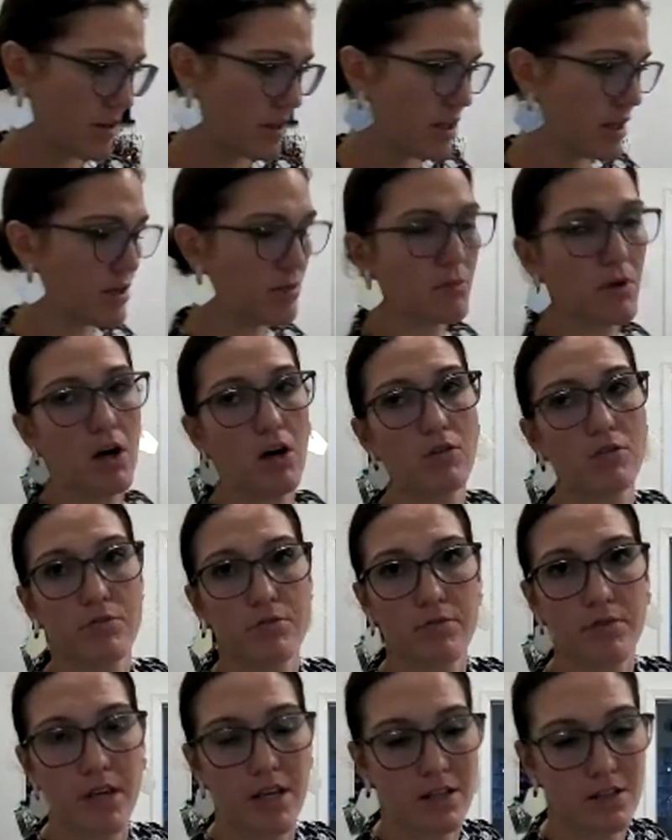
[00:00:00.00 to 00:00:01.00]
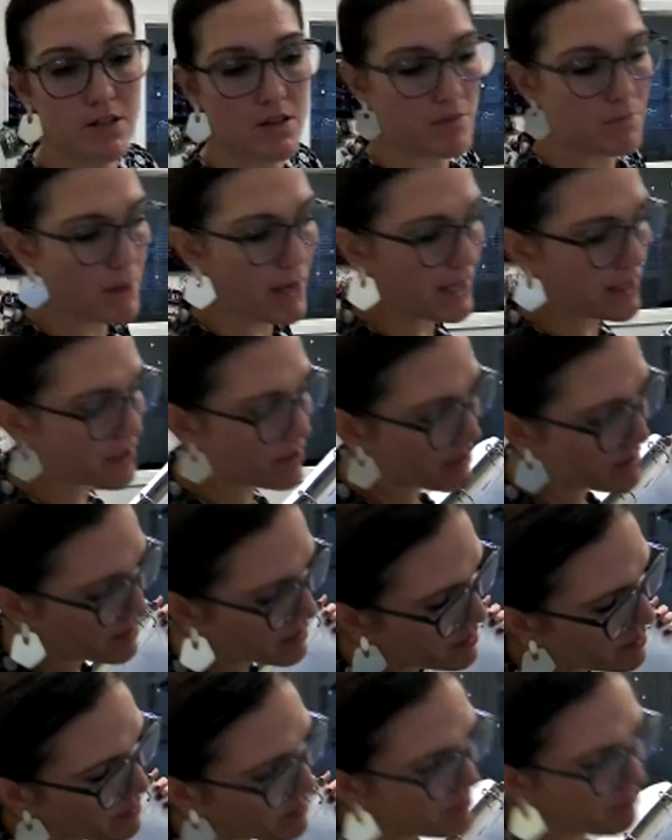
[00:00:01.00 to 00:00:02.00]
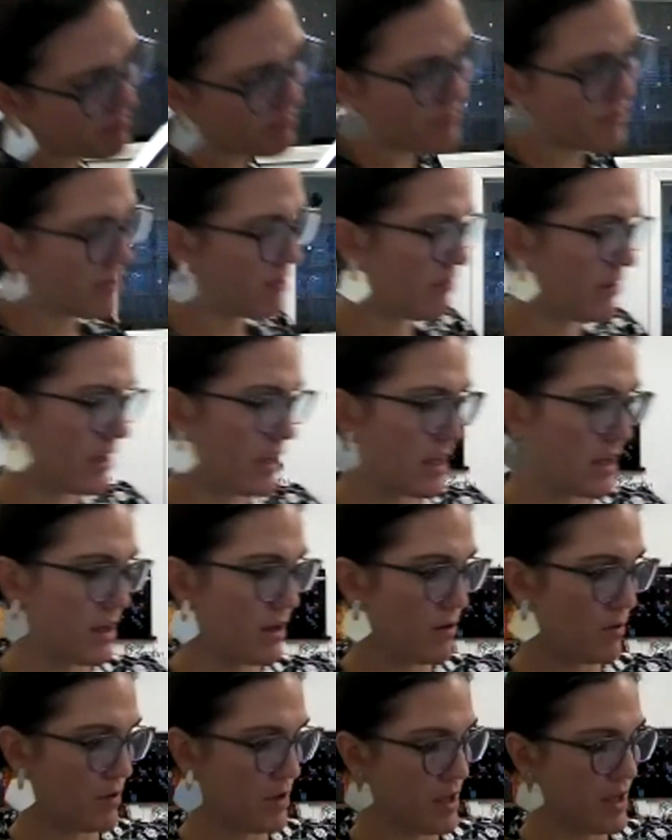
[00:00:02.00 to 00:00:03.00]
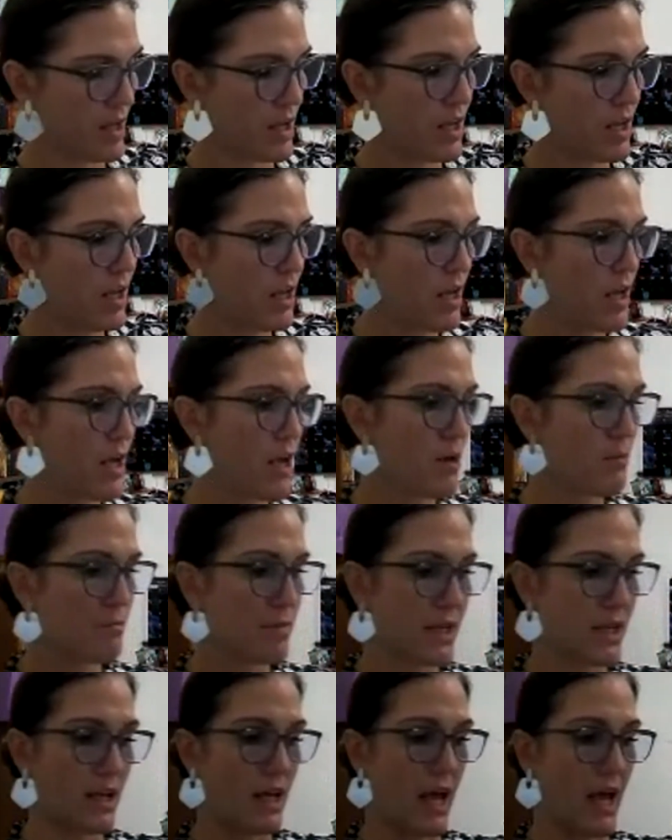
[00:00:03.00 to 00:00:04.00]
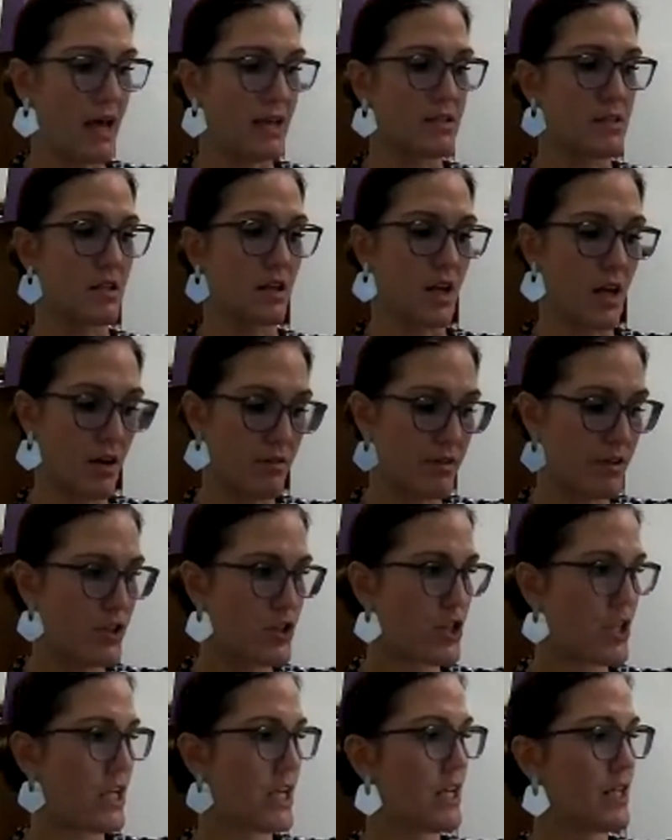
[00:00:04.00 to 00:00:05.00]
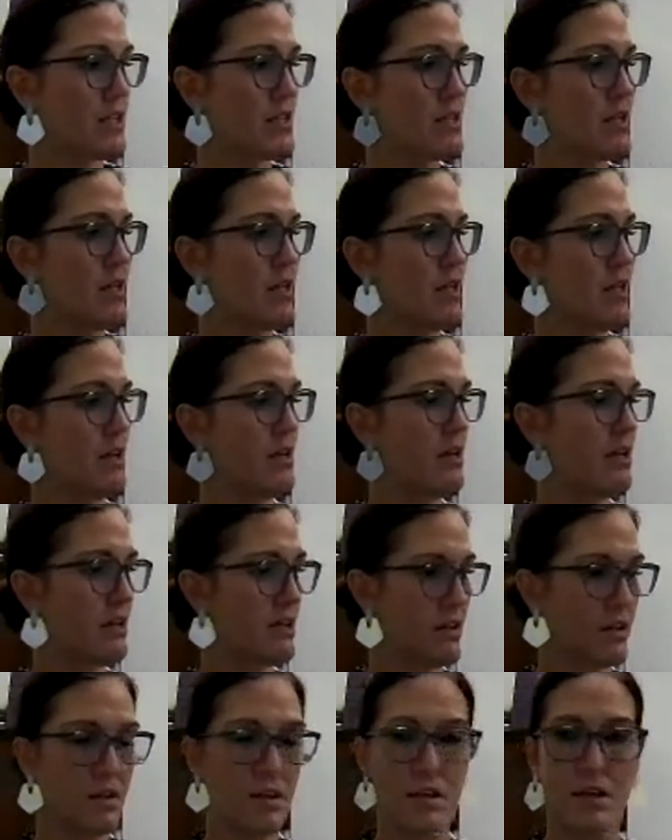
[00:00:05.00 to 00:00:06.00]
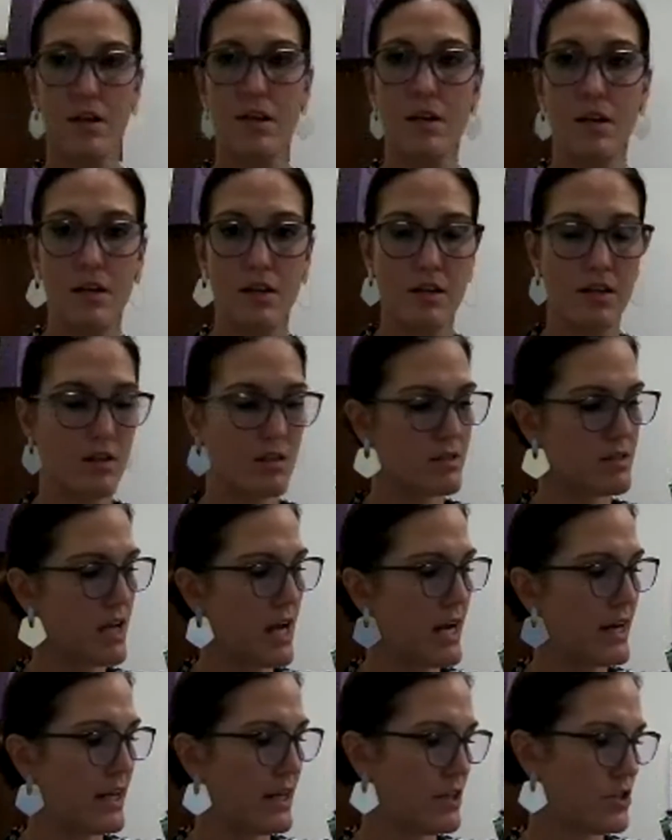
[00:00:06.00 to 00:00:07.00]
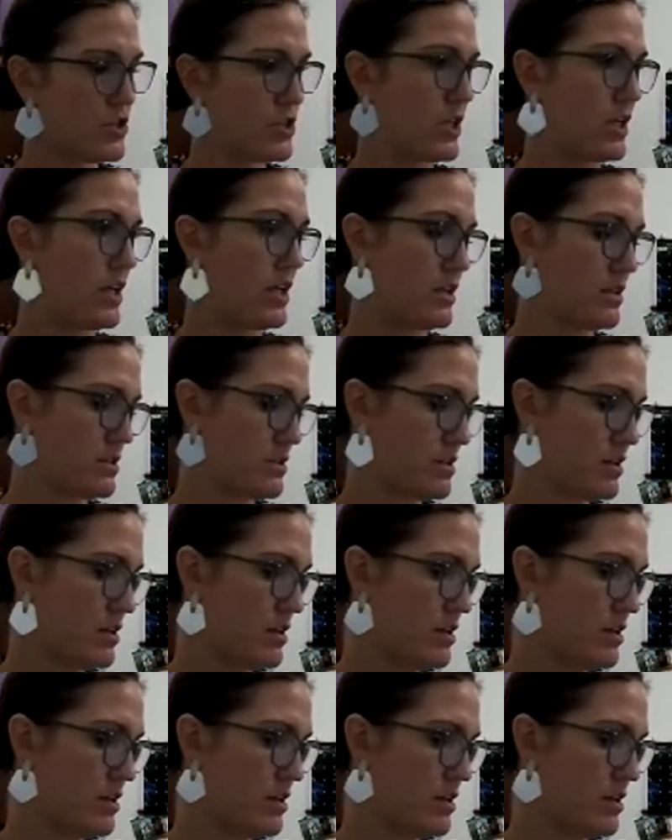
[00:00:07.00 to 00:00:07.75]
get them all in the binder for the video. But it has the cover sheet, sign-in sheet,